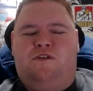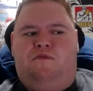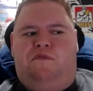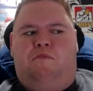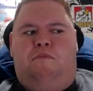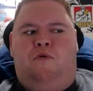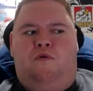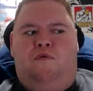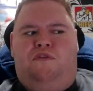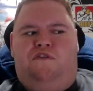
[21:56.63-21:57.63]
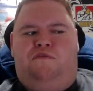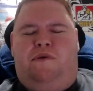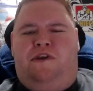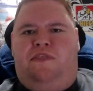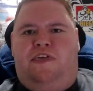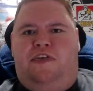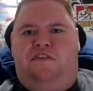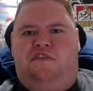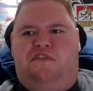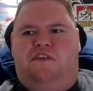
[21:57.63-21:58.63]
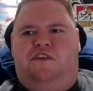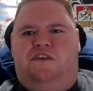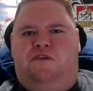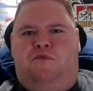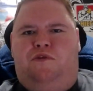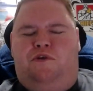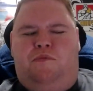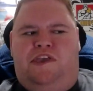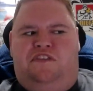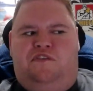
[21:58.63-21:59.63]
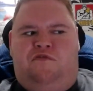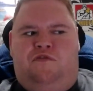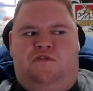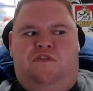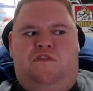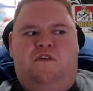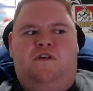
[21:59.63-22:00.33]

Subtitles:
with the ball, those big legs, he'll make a difference.